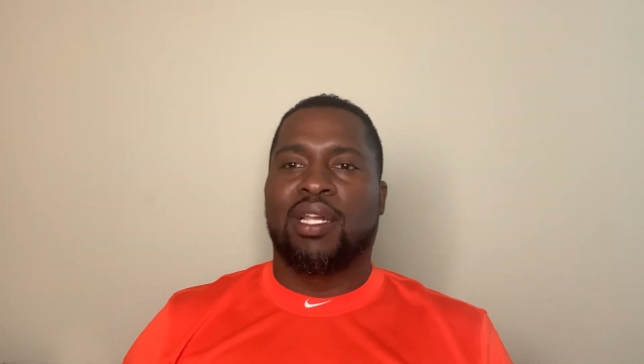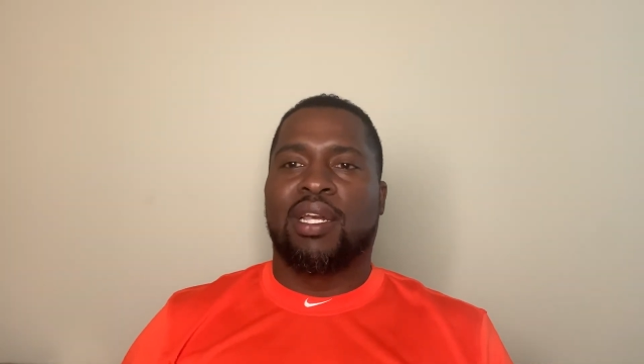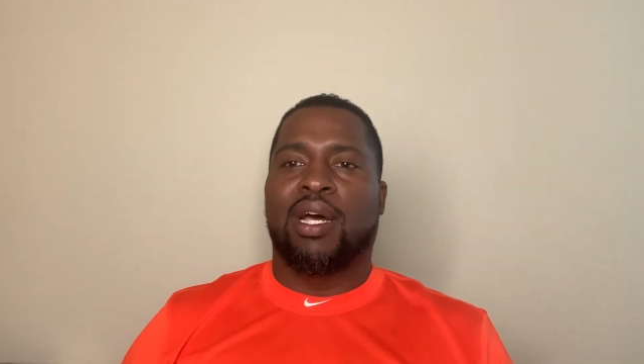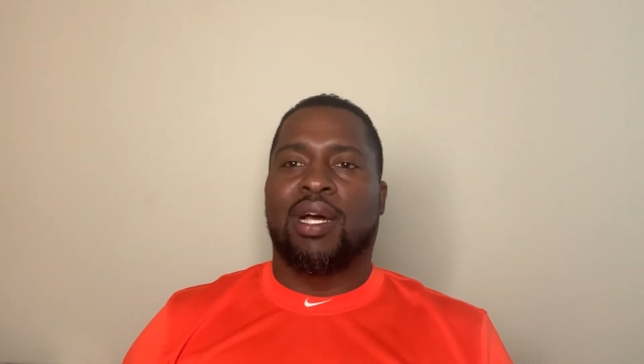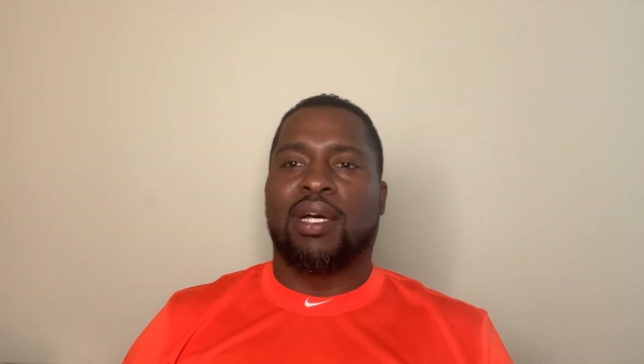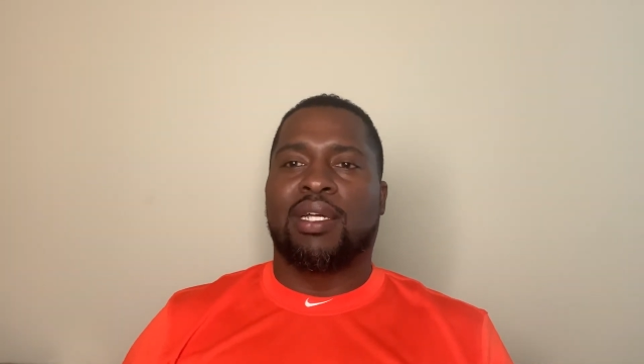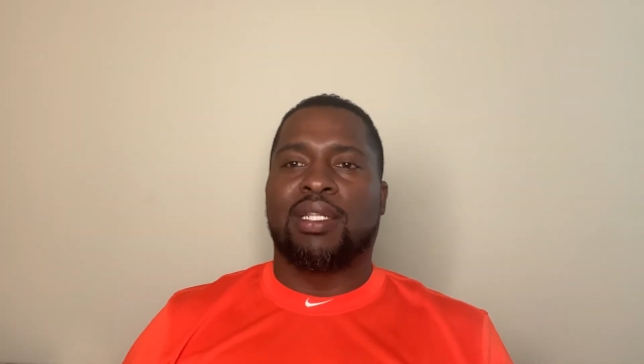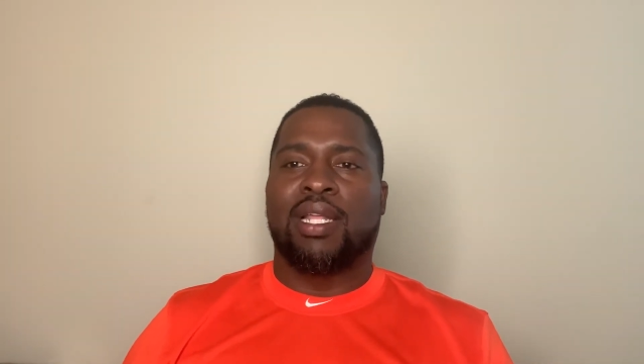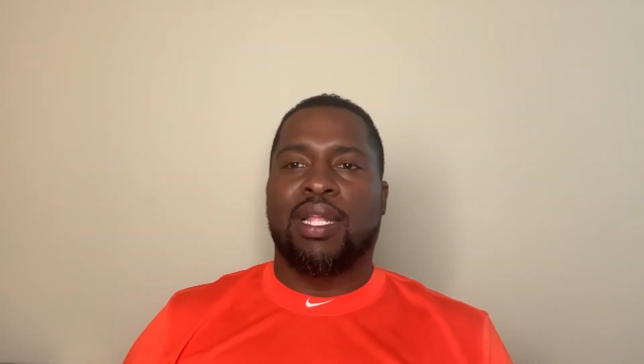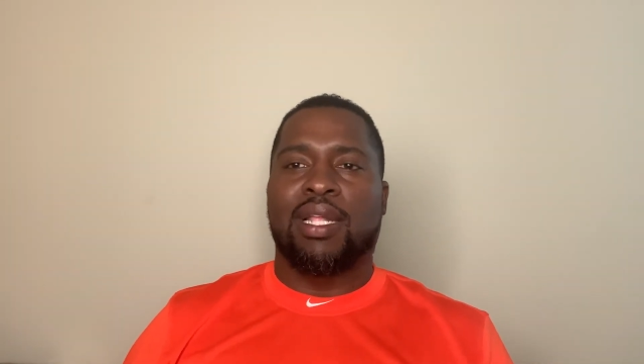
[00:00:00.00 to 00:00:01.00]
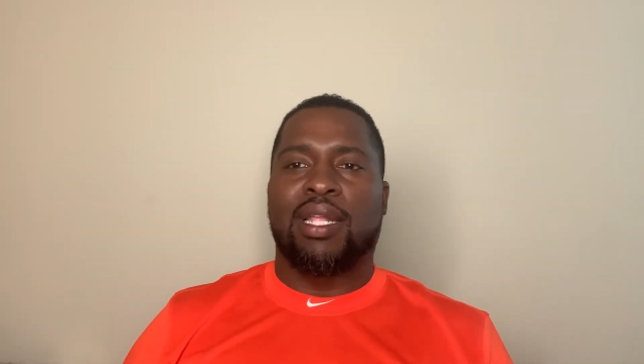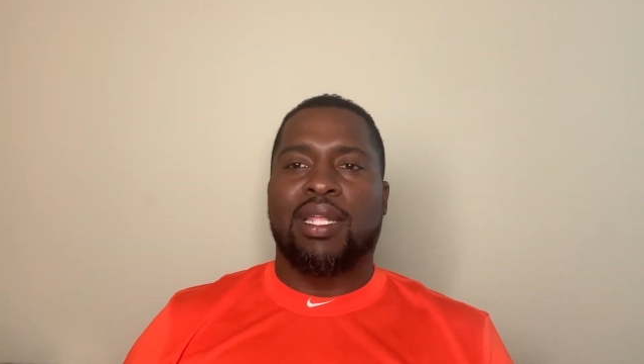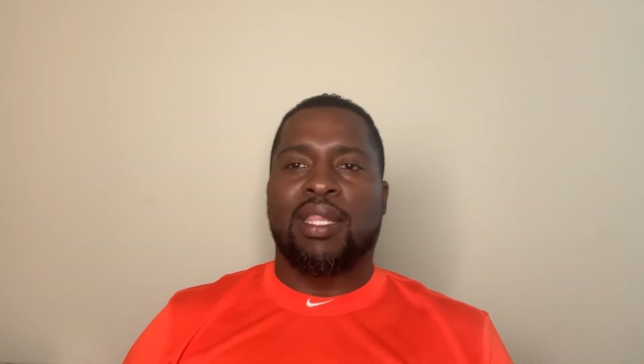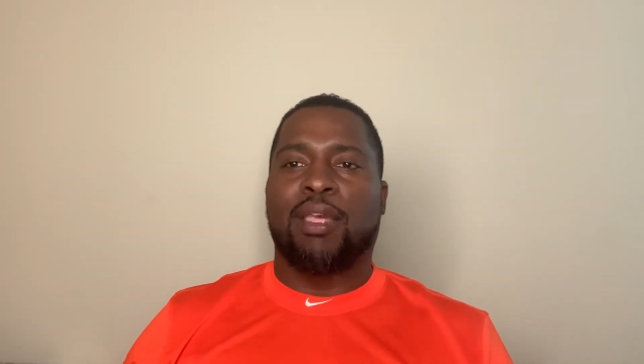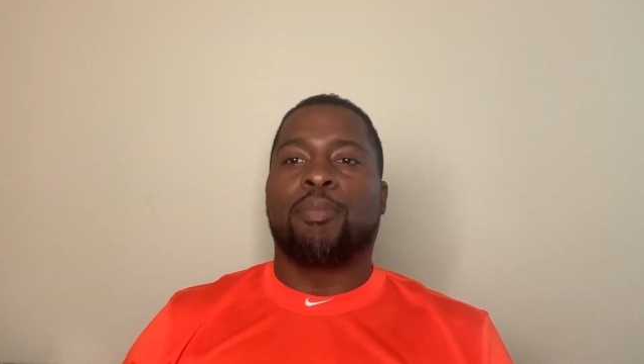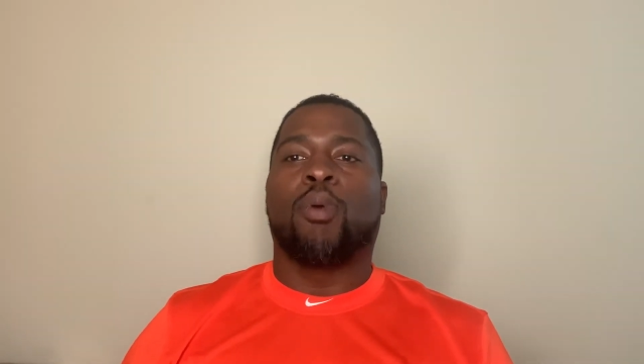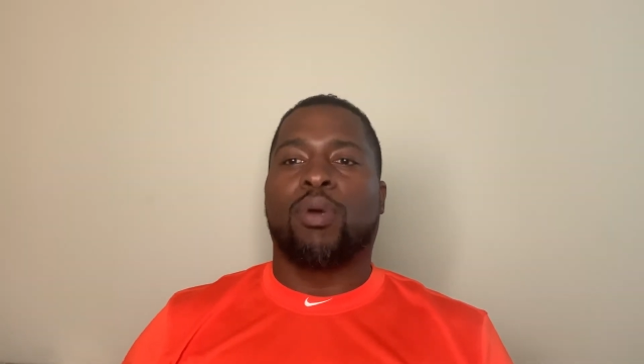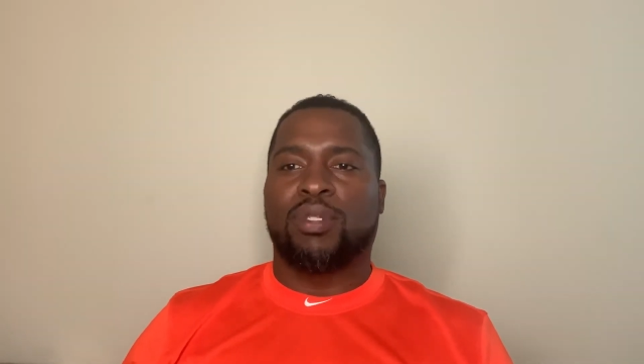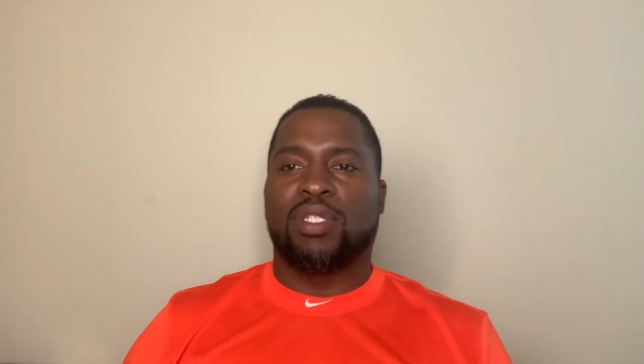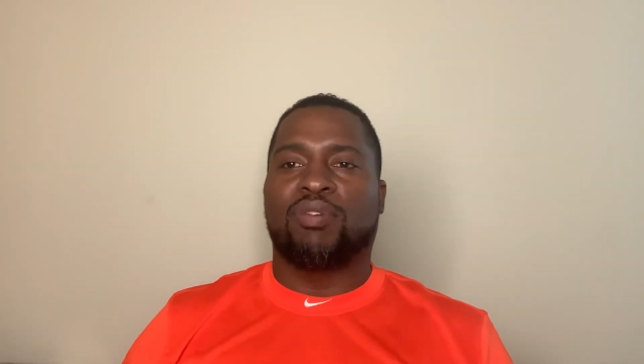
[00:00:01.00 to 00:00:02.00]
that the
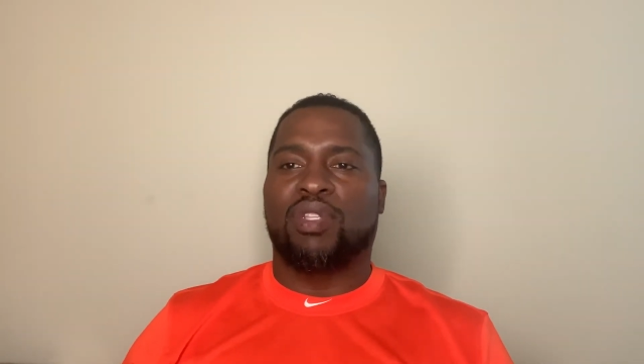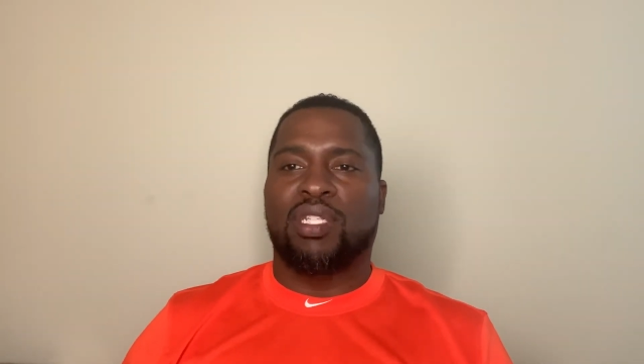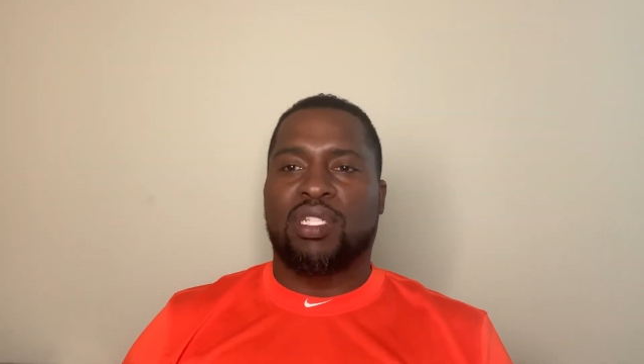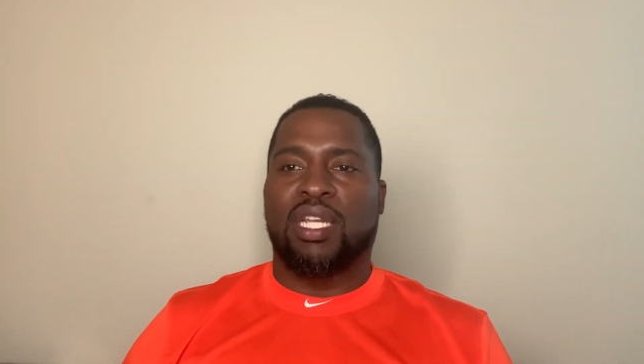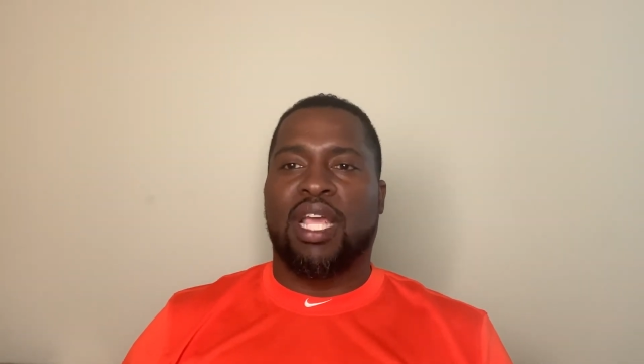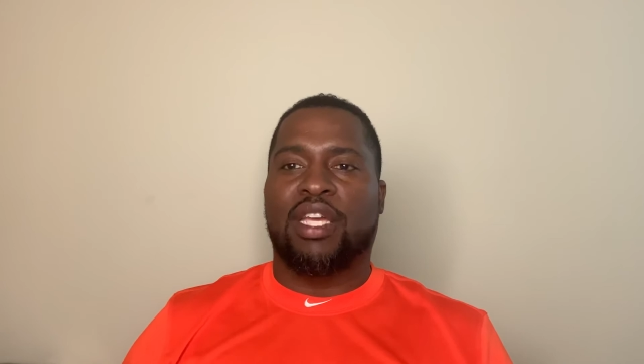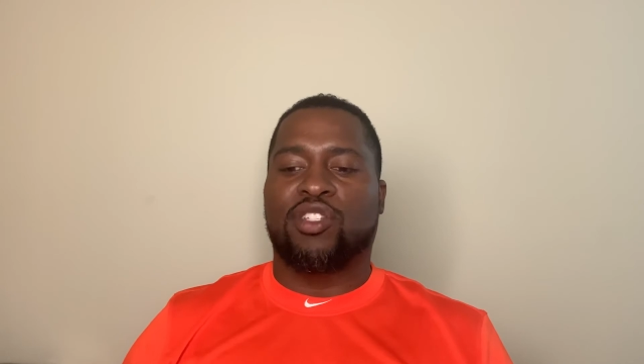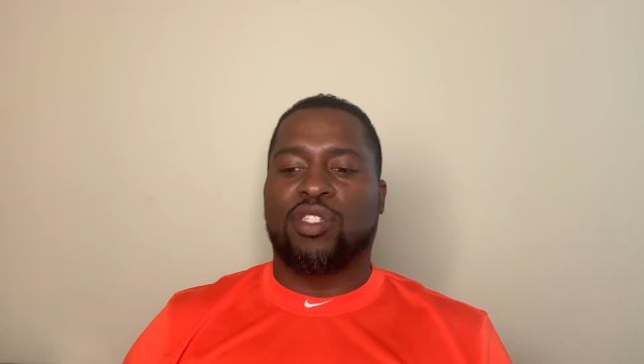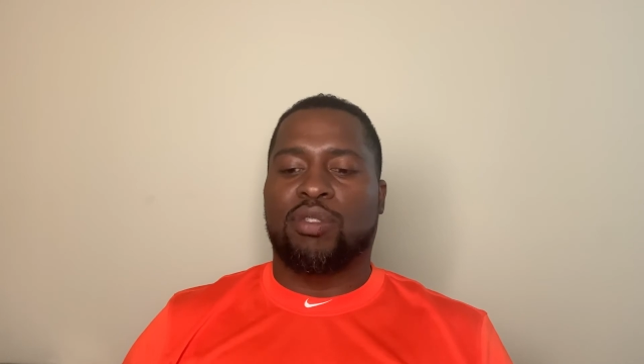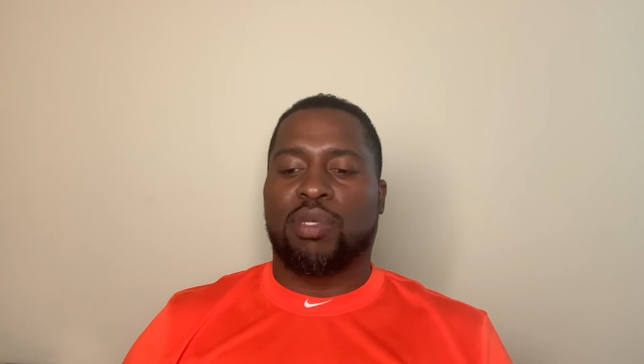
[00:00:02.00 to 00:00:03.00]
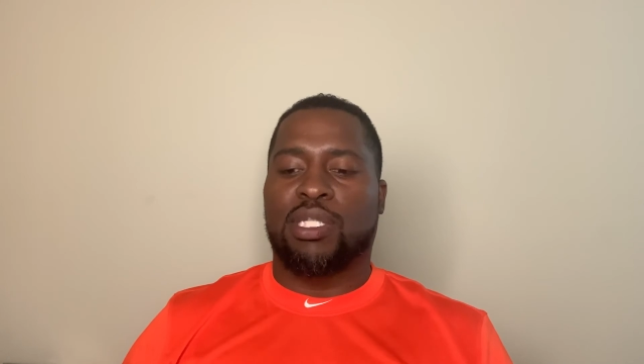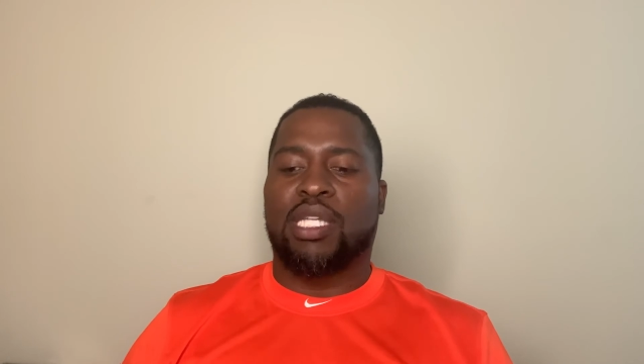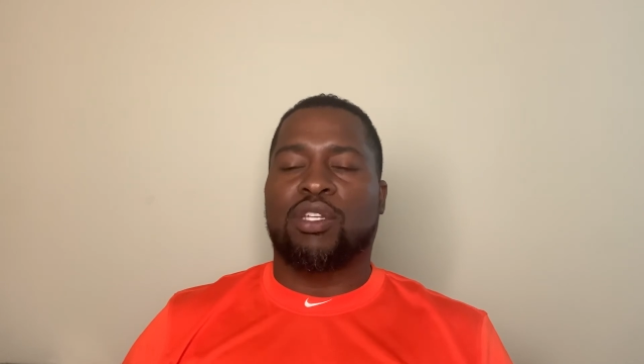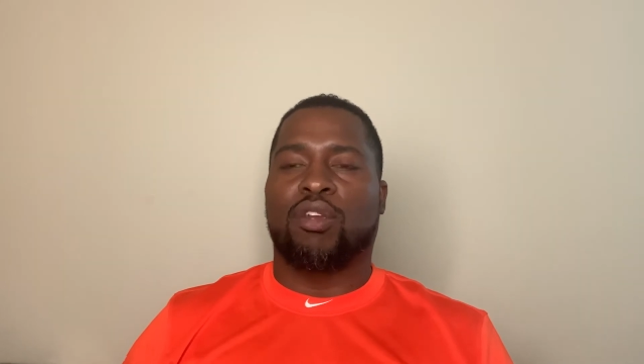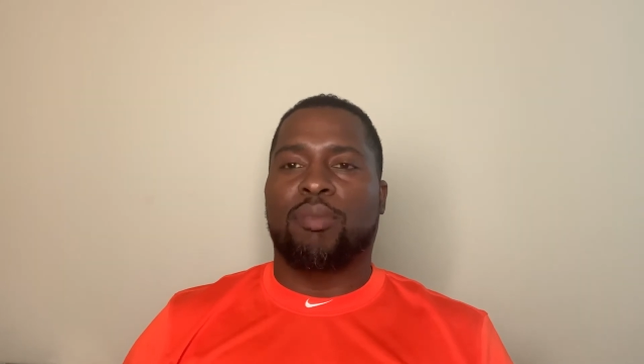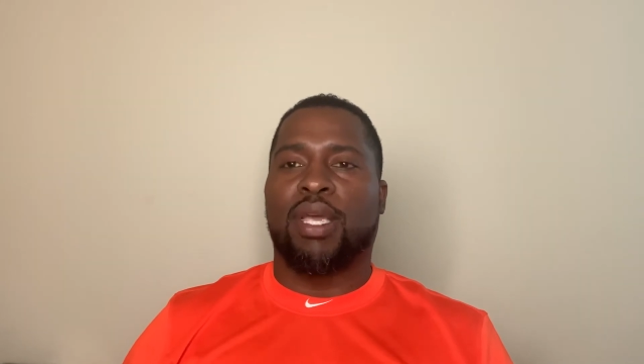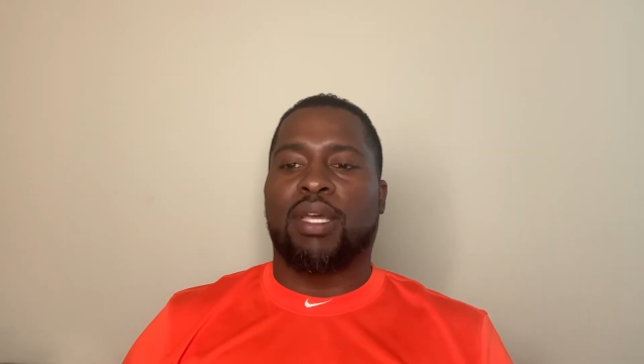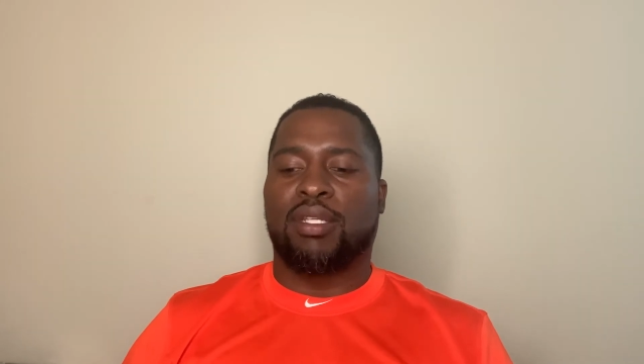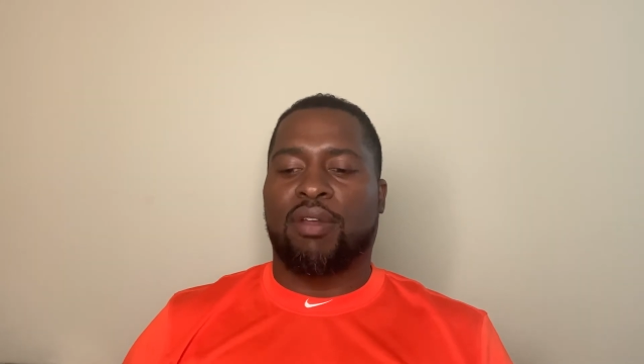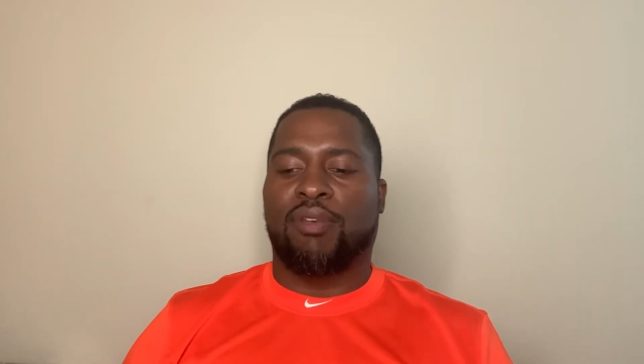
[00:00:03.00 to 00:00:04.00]
importance of these connections, because that's going to make
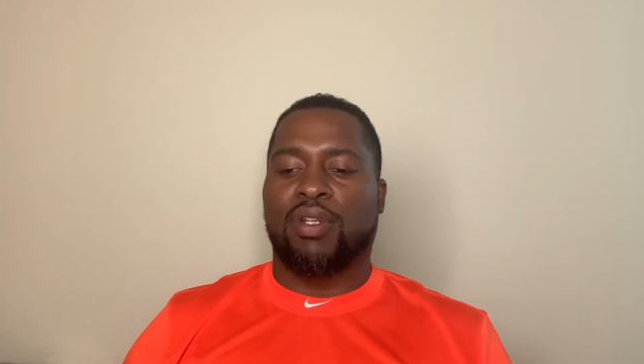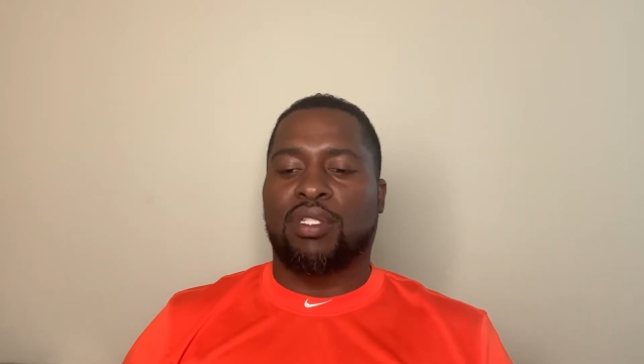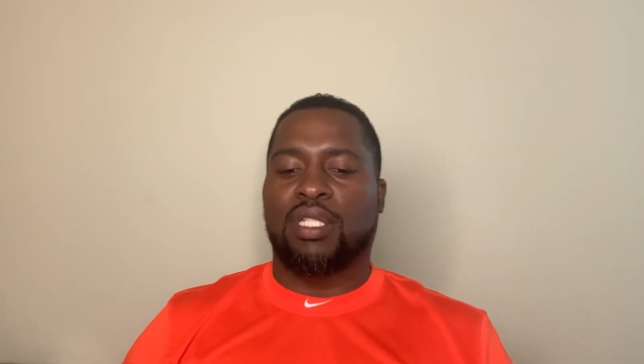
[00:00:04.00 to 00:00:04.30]
a difference.